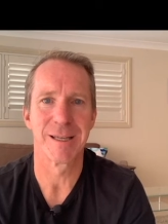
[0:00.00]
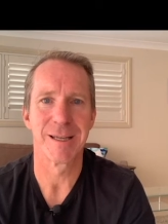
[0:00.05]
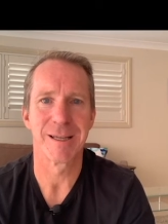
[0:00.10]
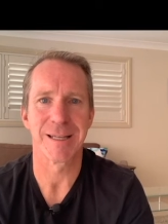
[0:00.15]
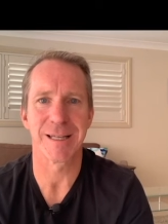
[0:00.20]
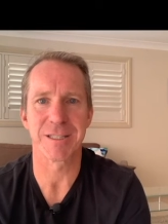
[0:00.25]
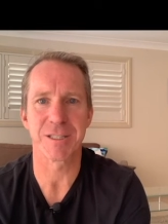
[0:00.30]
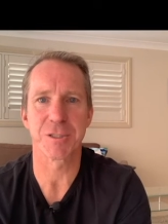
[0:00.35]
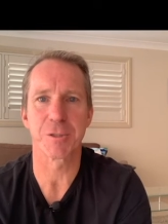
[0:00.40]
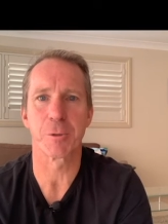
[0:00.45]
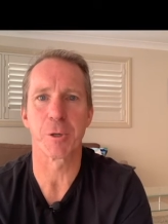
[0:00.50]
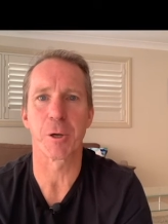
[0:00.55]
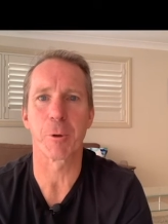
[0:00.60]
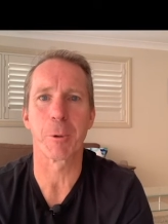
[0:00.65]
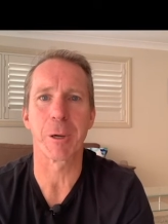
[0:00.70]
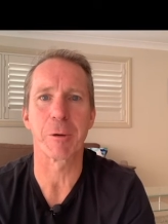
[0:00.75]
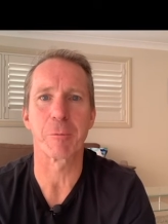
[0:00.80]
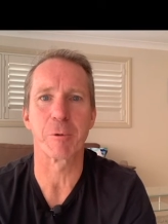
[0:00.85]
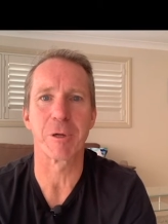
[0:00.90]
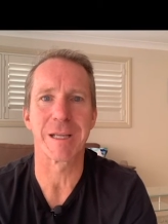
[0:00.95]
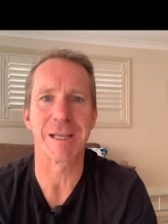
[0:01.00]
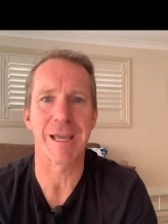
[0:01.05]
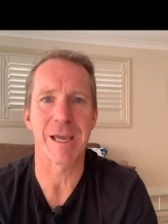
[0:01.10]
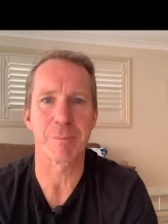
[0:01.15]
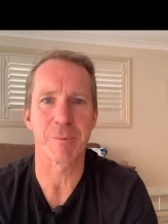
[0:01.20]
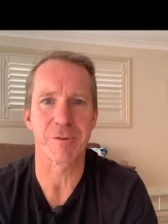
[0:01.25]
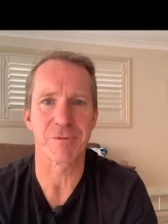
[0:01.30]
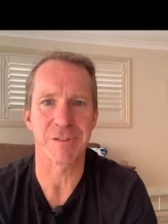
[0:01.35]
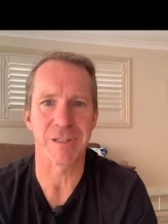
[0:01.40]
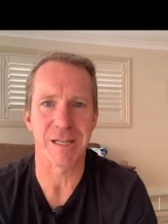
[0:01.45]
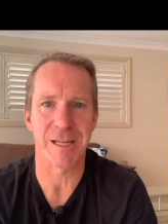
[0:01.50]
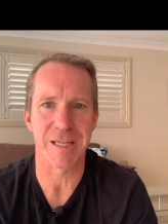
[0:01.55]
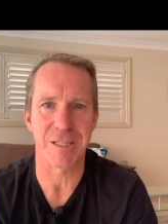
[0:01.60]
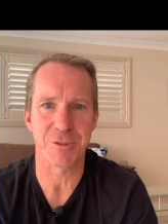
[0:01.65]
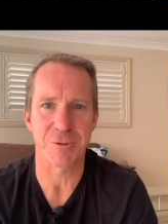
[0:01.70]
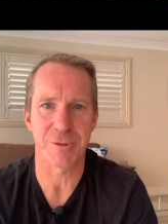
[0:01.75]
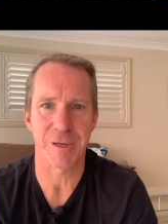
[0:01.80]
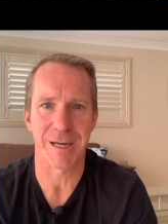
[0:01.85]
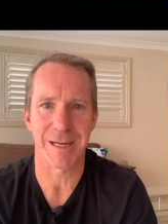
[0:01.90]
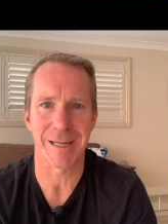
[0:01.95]
Let's do a quick recap of today's
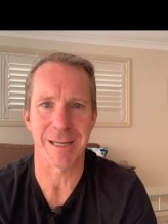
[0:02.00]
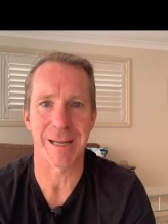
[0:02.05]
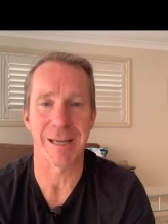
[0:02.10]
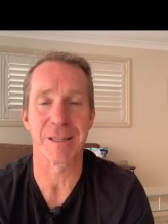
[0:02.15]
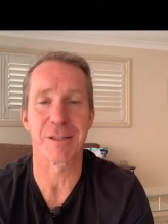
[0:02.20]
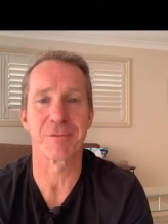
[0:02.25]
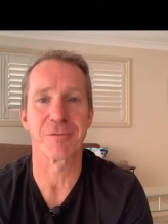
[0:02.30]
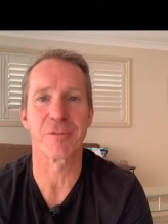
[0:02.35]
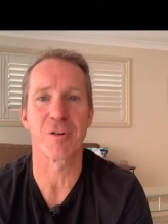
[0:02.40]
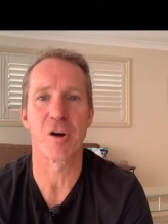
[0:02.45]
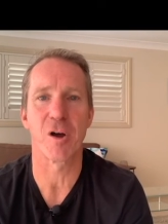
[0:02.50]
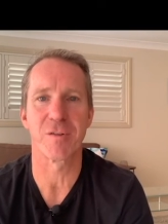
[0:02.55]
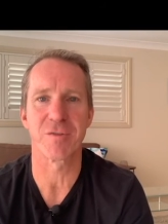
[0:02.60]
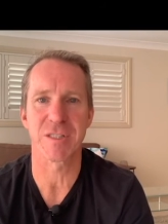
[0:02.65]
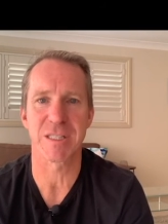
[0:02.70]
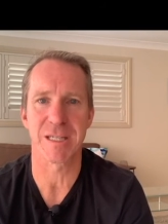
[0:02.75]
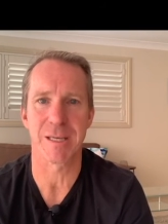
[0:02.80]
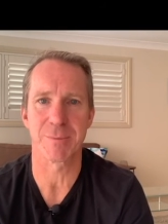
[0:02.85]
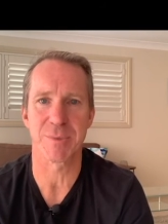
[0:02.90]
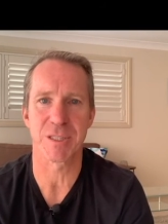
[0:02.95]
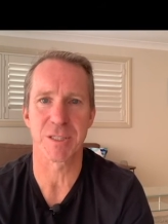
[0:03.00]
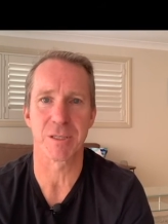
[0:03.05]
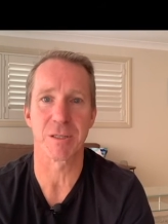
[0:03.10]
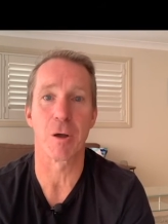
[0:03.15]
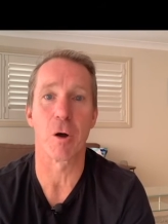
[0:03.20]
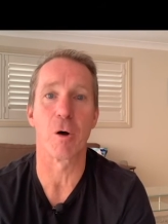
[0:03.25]
training and the five steps